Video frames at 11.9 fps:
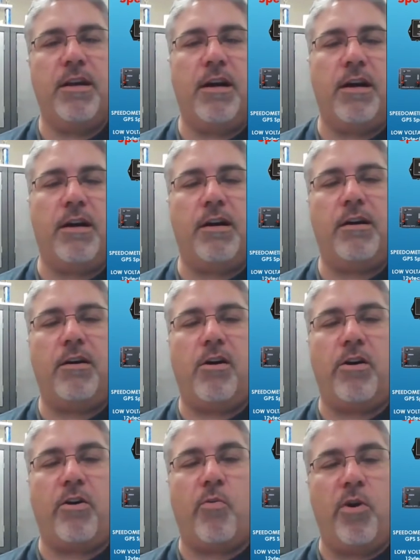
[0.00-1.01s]

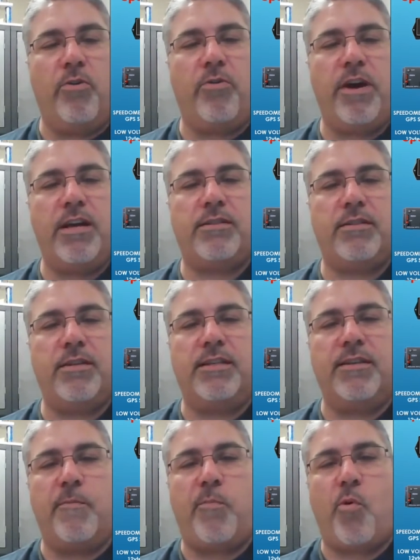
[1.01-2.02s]
On a road race,
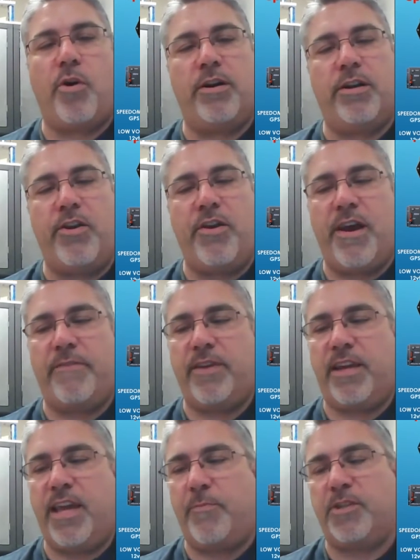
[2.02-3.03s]
it's important. You have to
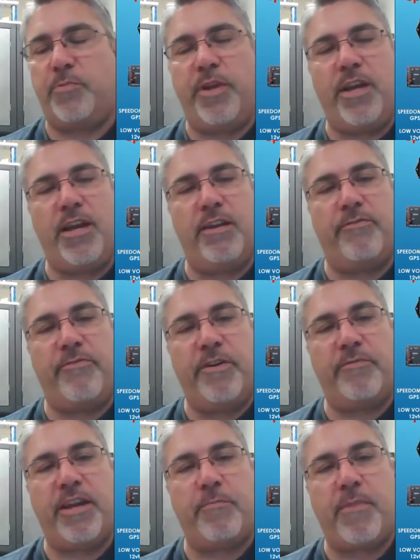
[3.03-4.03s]
keep a speed of
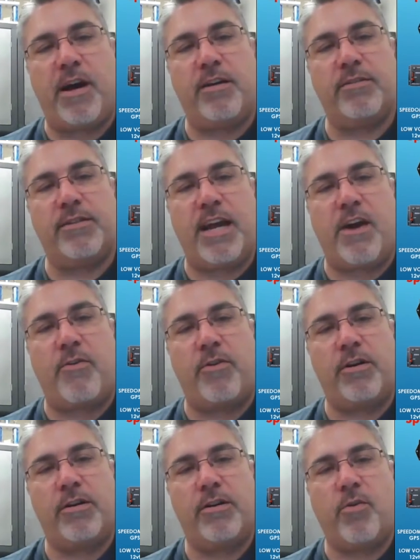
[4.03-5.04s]
15 miles an
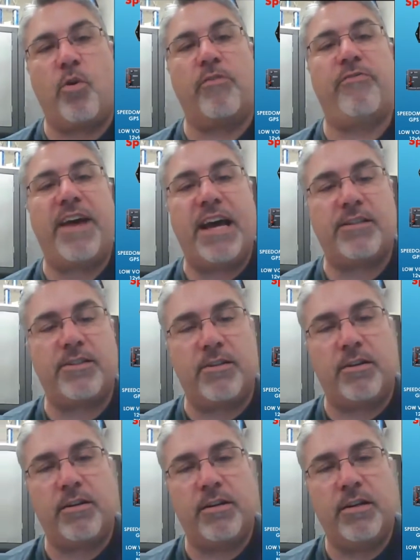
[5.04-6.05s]
hour or
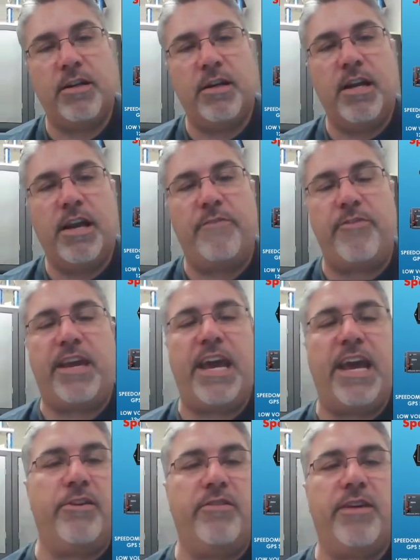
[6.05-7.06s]
faster. If you
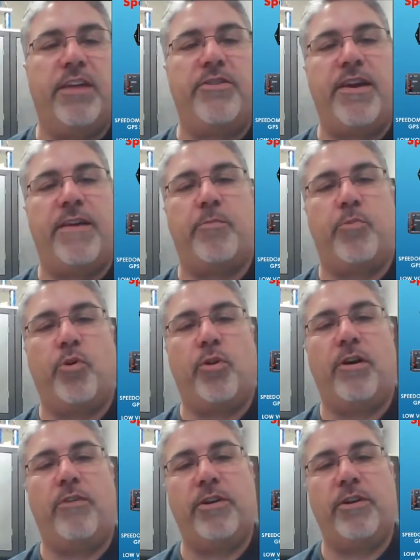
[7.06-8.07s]
can't do that, then you have to
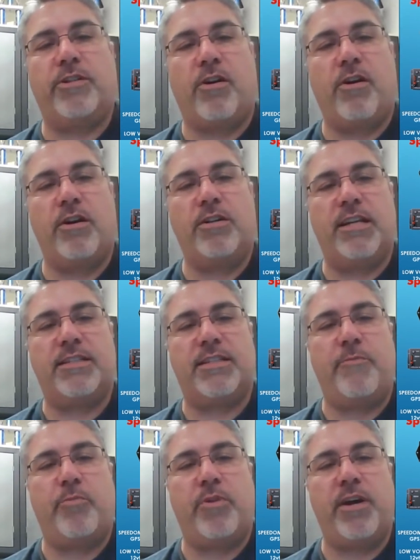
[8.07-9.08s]
pull over and charge at a
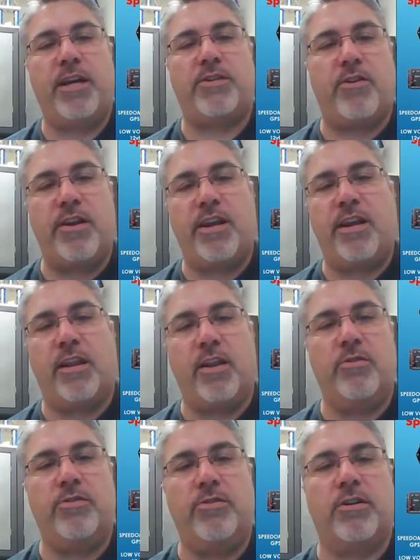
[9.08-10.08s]
safe place, or you need to
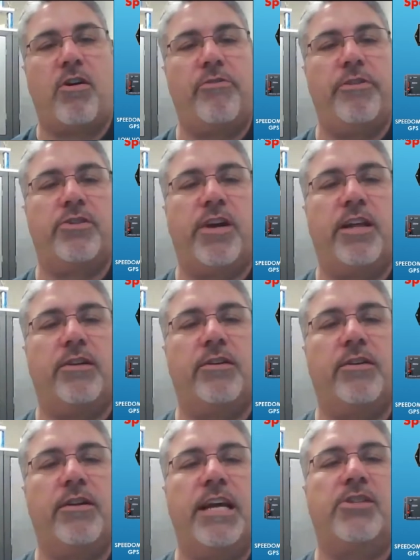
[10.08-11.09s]
load your car on the
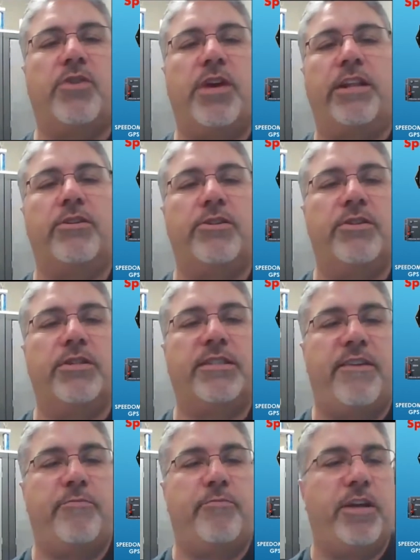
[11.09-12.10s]
trailer and trailer to a
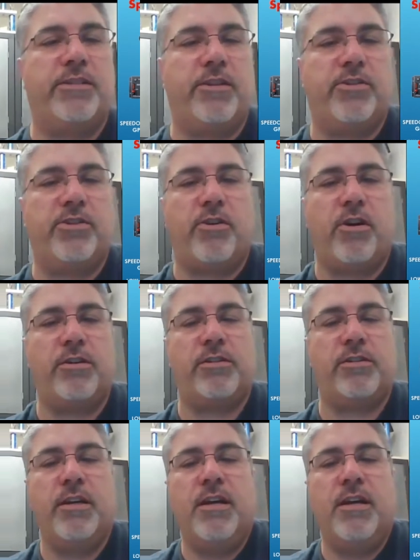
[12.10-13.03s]
safe place to charge.